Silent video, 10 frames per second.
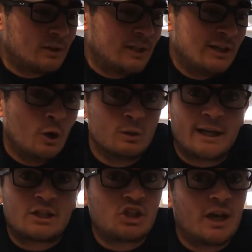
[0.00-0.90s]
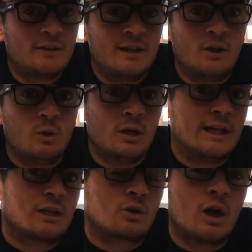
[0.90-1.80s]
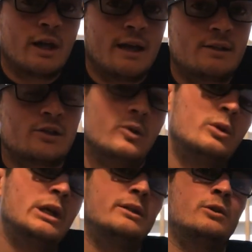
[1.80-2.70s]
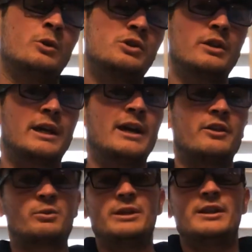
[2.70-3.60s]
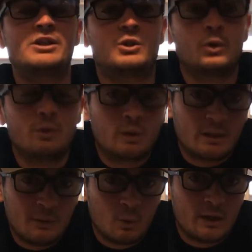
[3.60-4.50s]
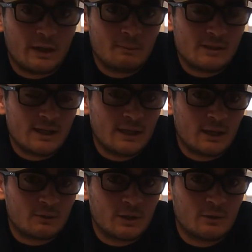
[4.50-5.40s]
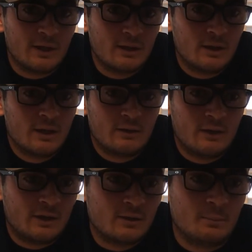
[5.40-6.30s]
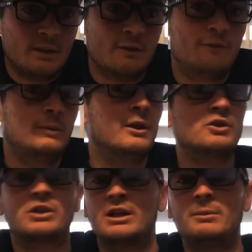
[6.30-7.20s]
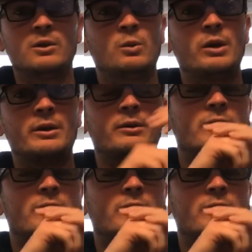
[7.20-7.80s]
They don't like shad. They don't like crawdad. So those are the kind of three things you're really going to be wanting to imitate out there. I mean, the female is going to be the one